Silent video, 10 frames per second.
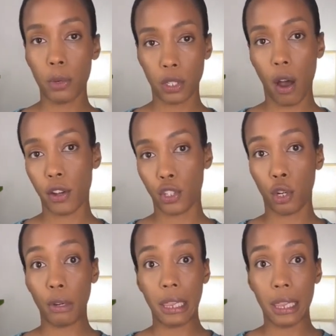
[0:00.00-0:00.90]
massage
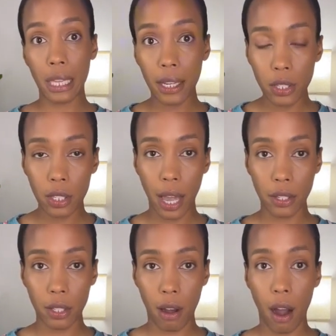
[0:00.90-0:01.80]
to release
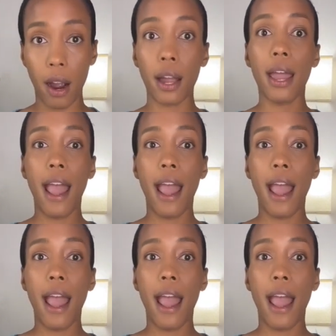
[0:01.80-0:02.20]
that scar,